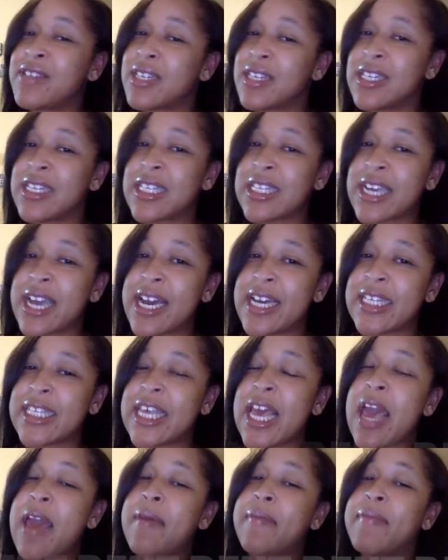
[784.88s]
to discuss,
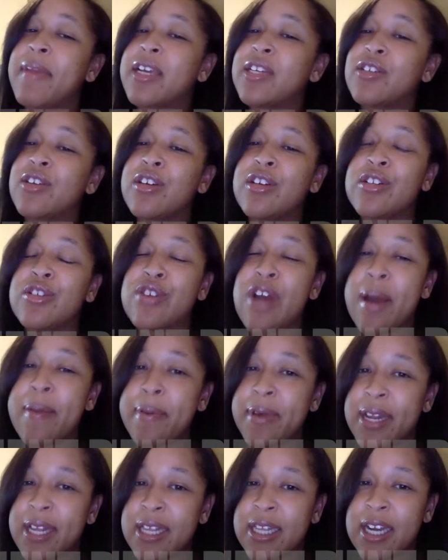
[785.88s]
make sure you drop
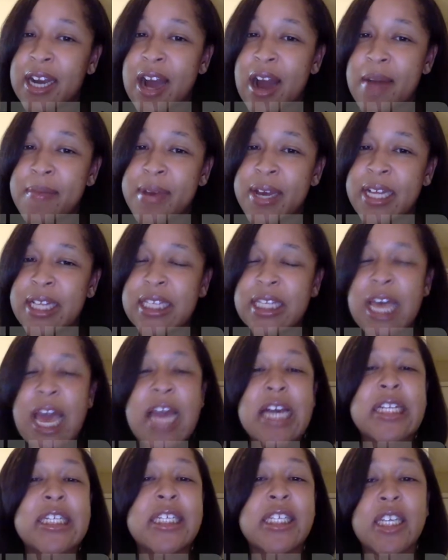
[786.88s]
it in the comments.
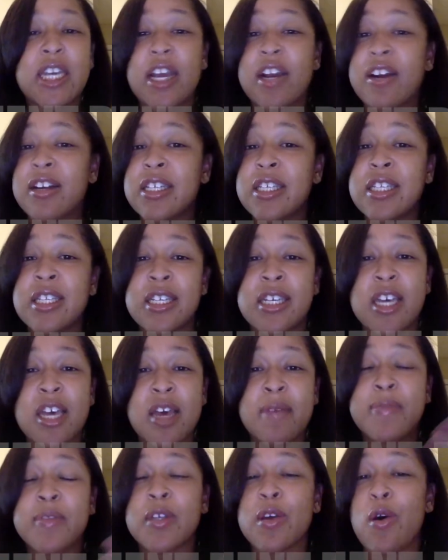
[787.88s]
Tiara's
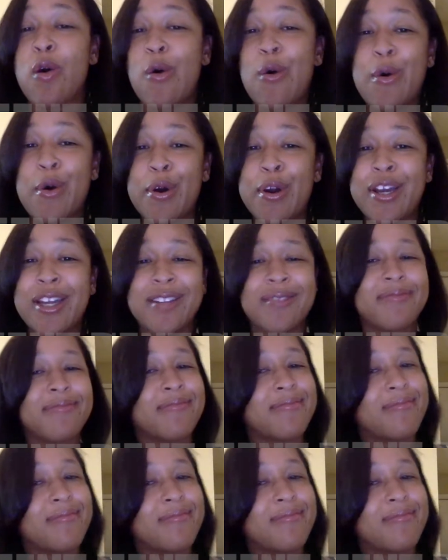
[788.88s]
tips on